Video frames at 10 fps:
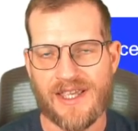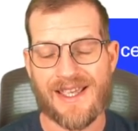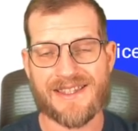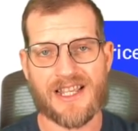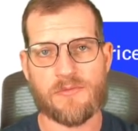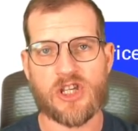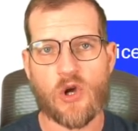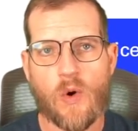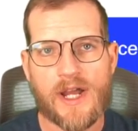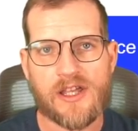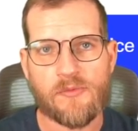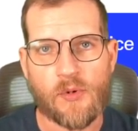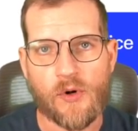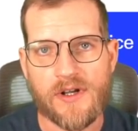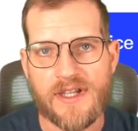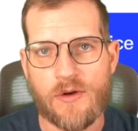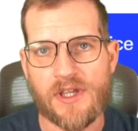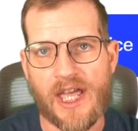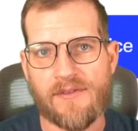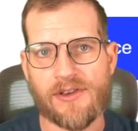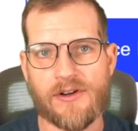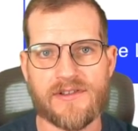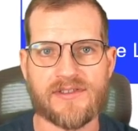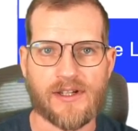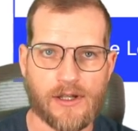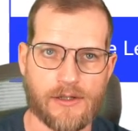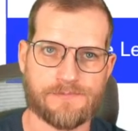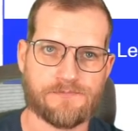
It's going to be quite important that we have alerts set up.